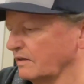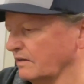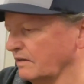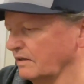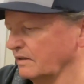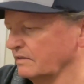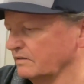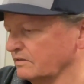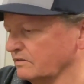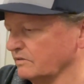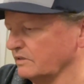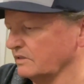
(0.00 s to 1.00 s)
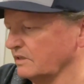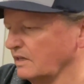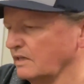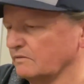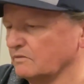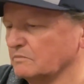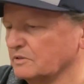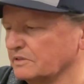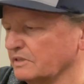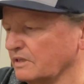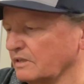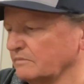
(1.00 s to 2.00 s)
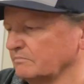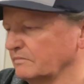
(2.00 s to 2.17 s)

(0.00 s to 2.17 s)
Okay, squeeze that one more time.